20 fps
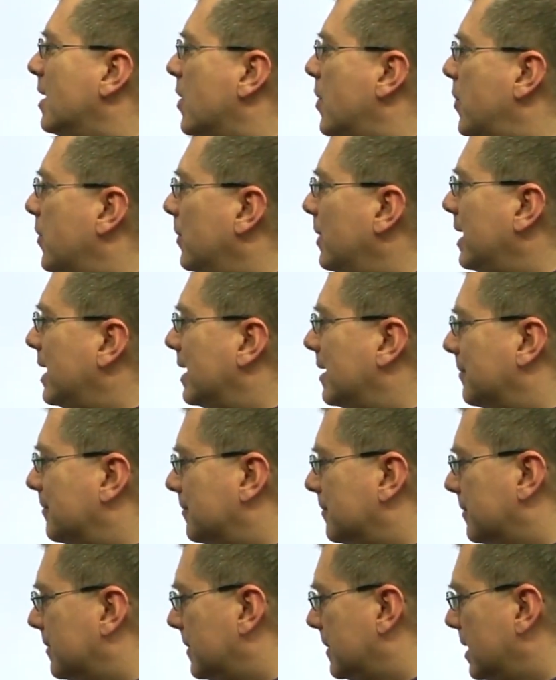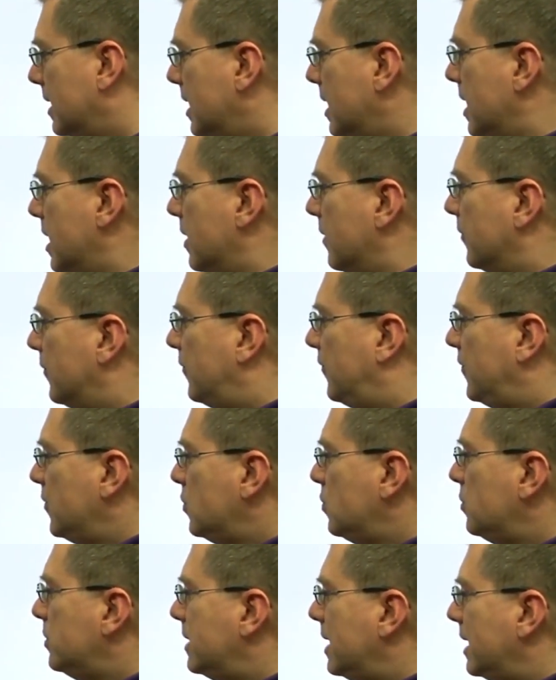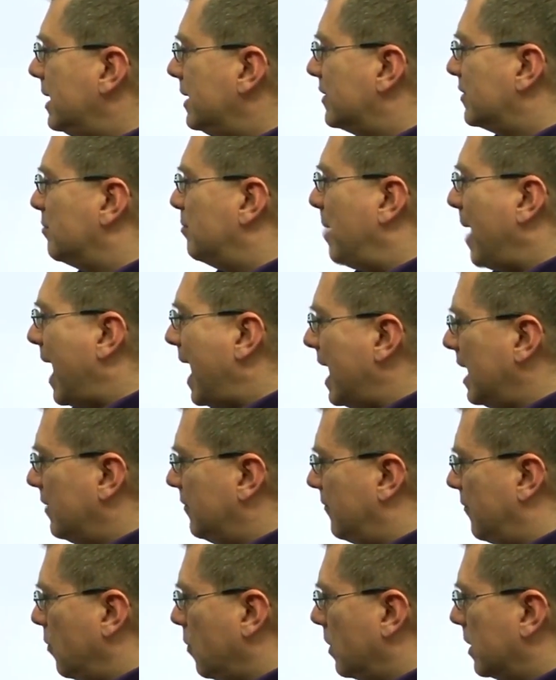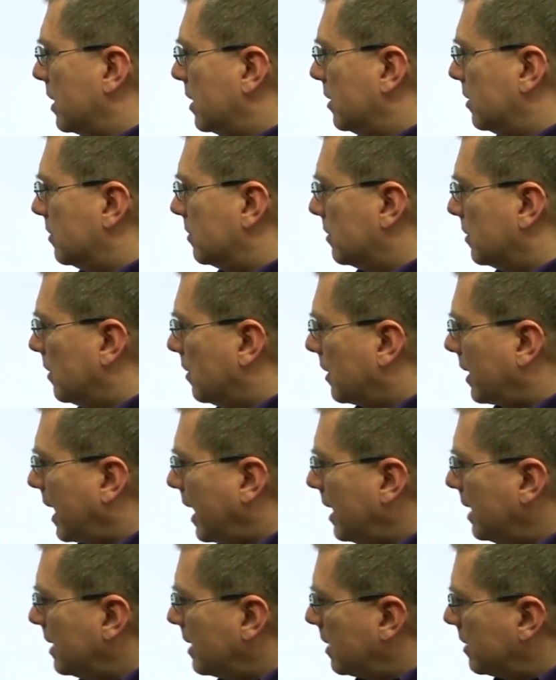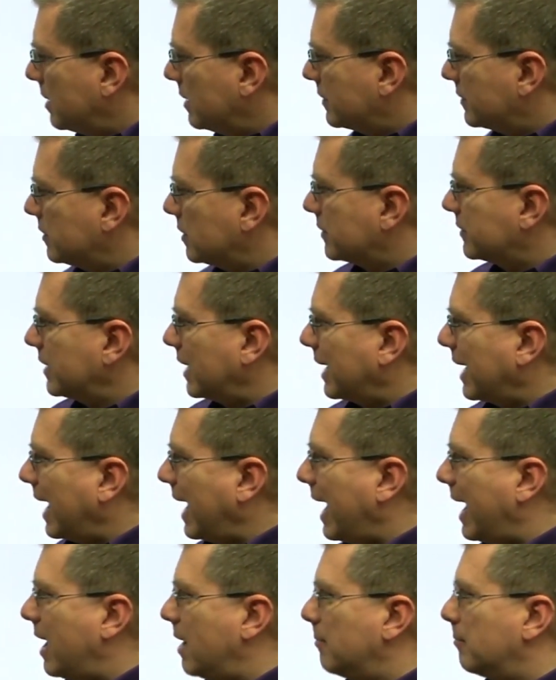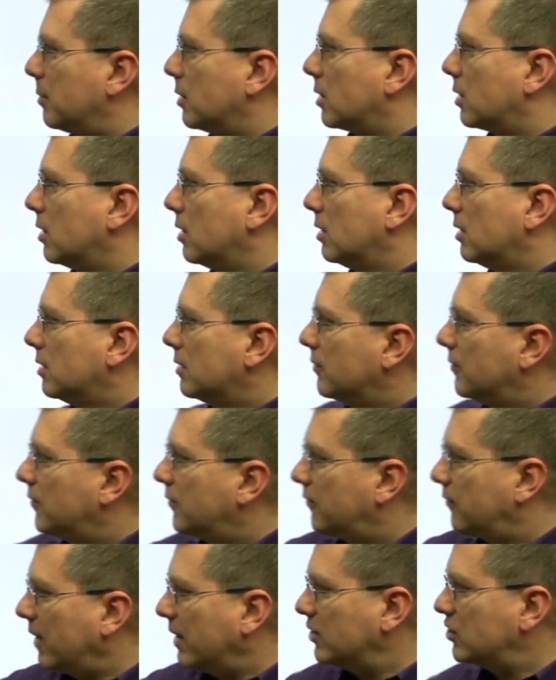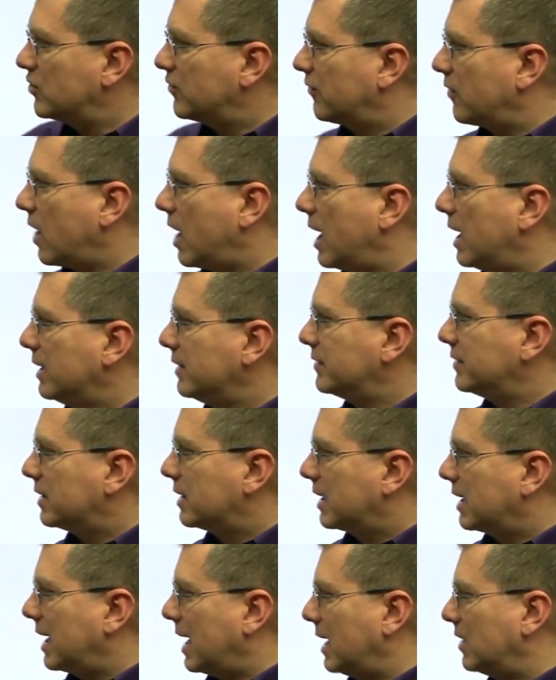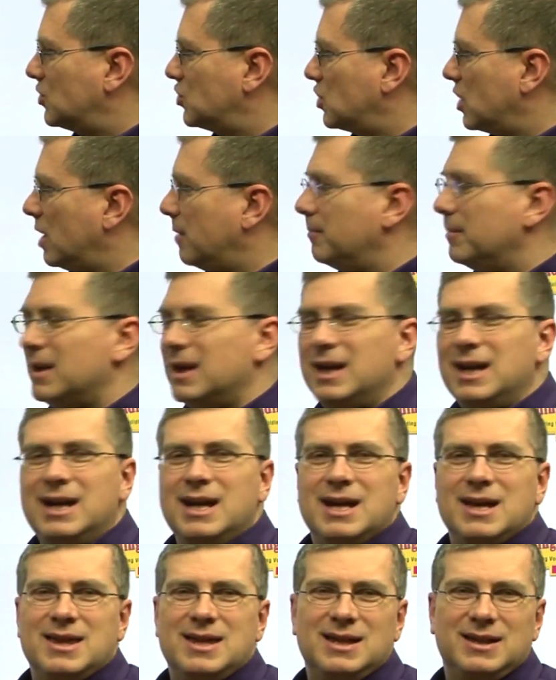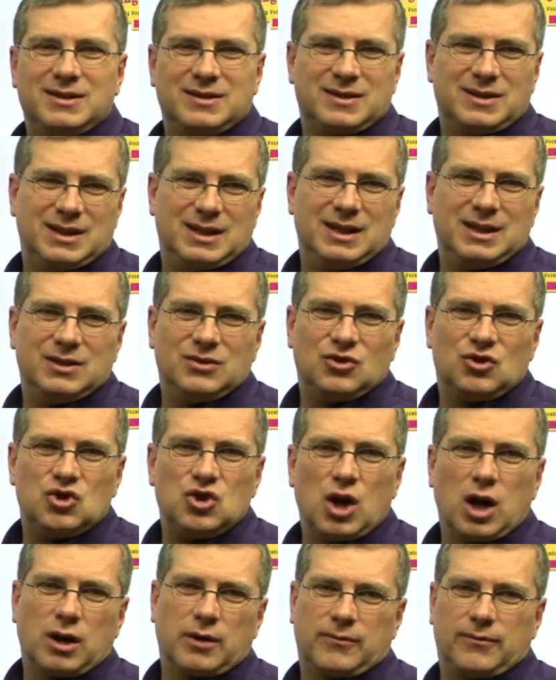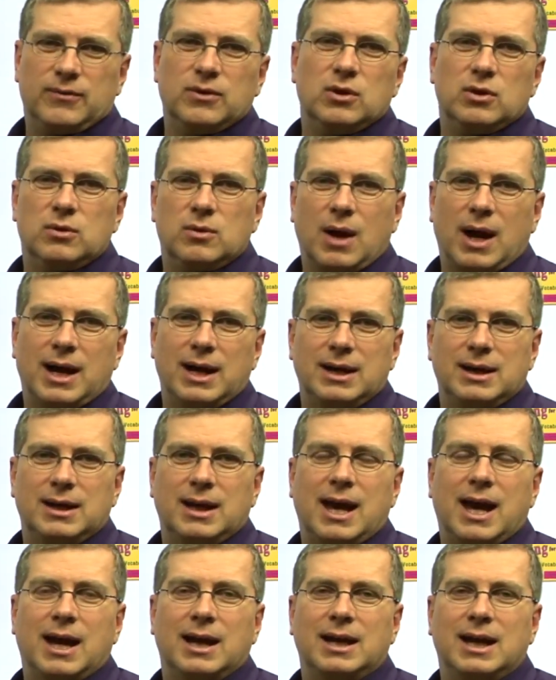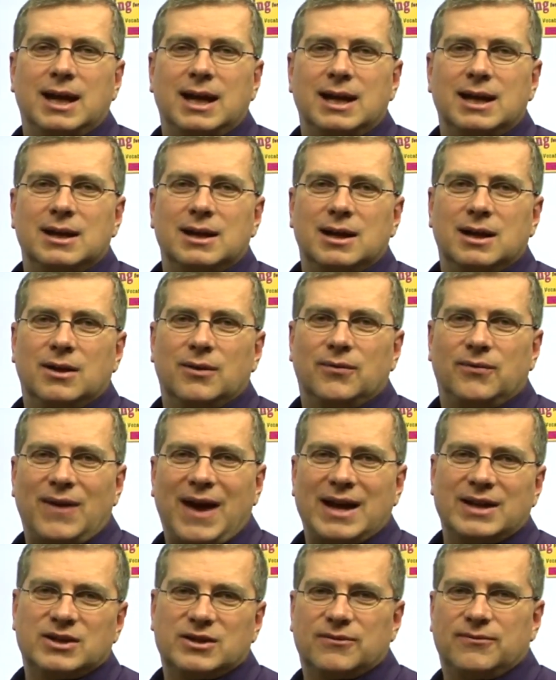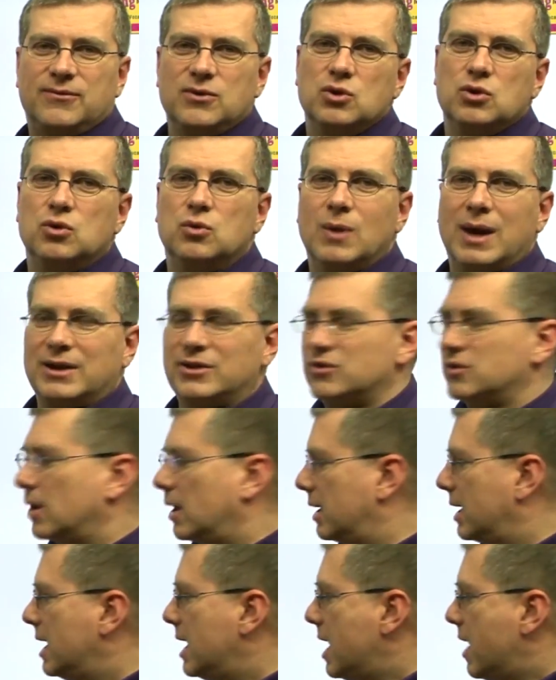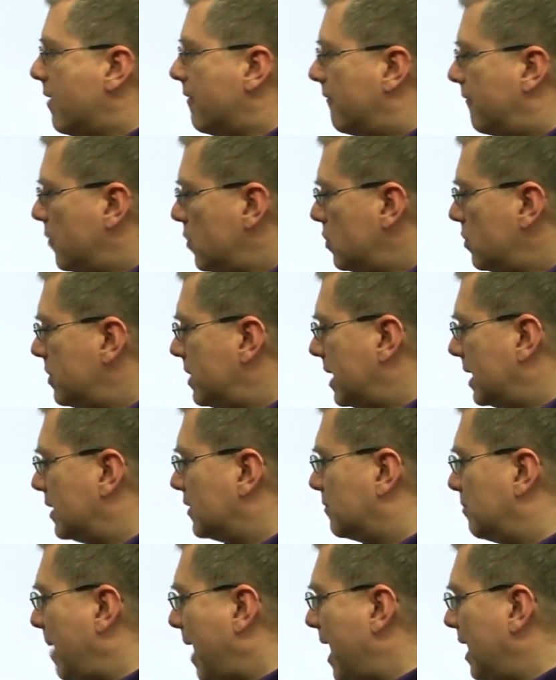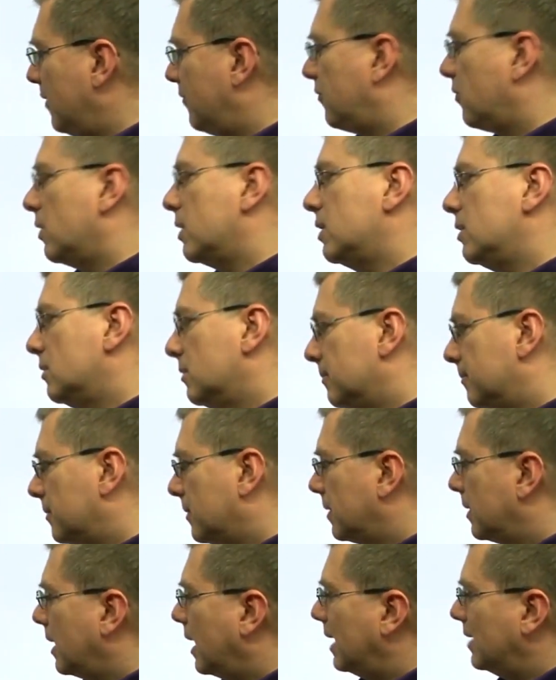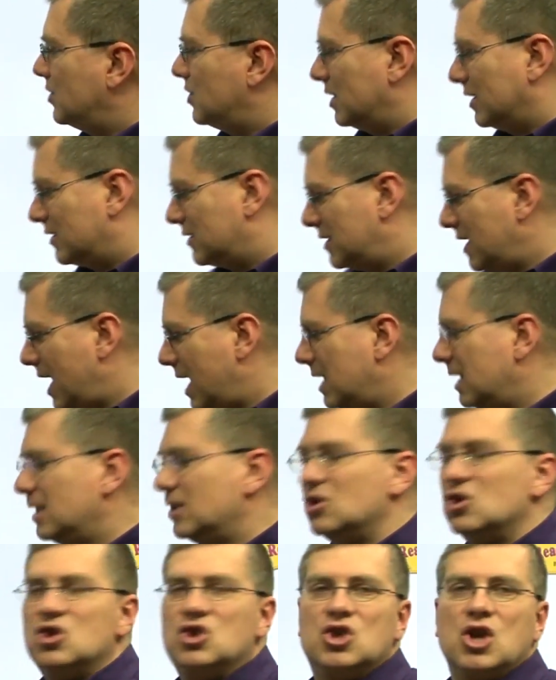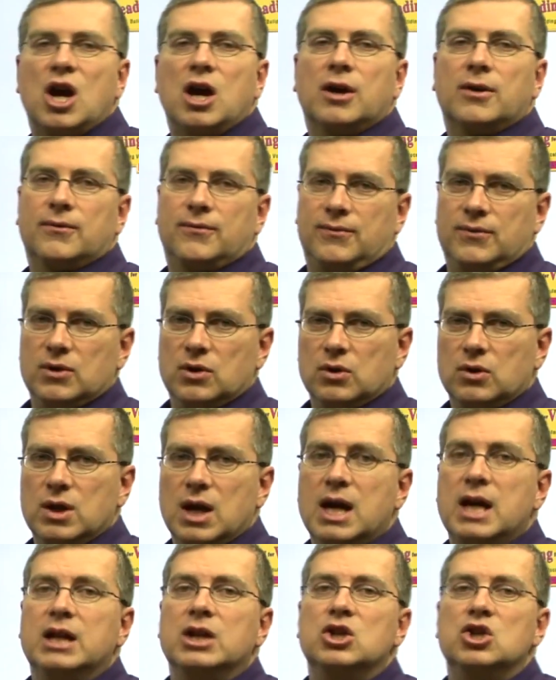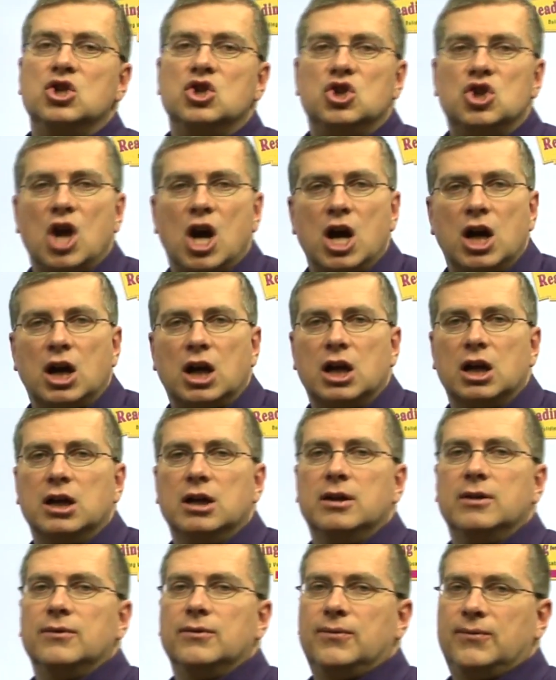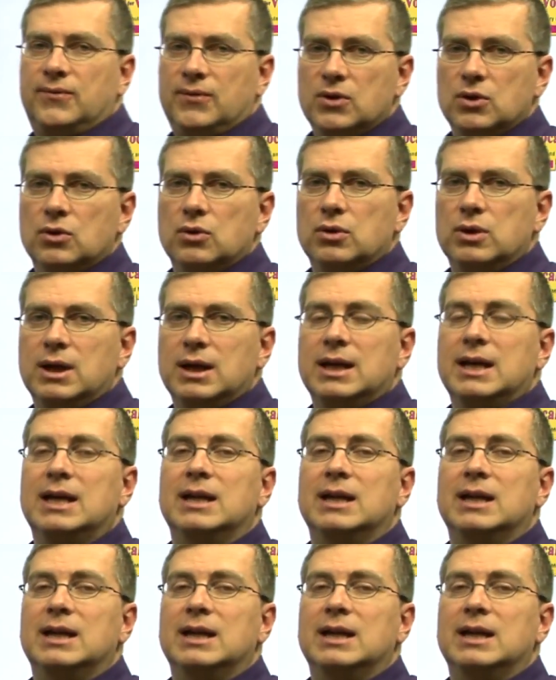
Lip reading: 3, food that is bad for you. Okay, now this looks like a hamburger, French fries, ketchup. This is junk food, right? At a fast food restaurant. Food that is bad for you, I just said junk food. Junk food.